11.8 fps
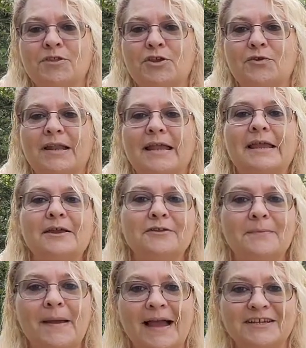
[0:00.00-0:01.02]
you can
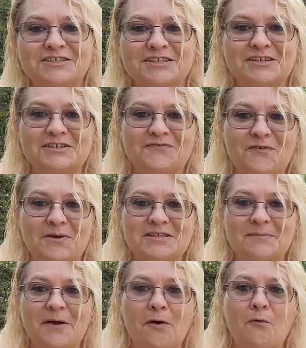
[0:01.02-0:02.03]
hear the passion in his
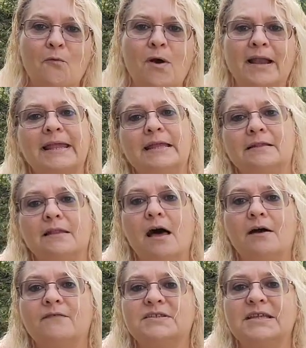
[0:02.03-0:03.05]
voice about what he
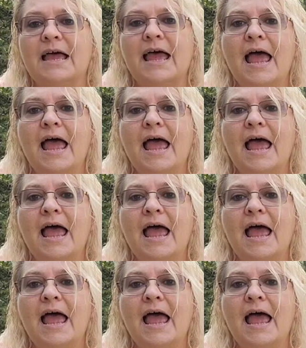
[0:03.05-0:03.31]
loves.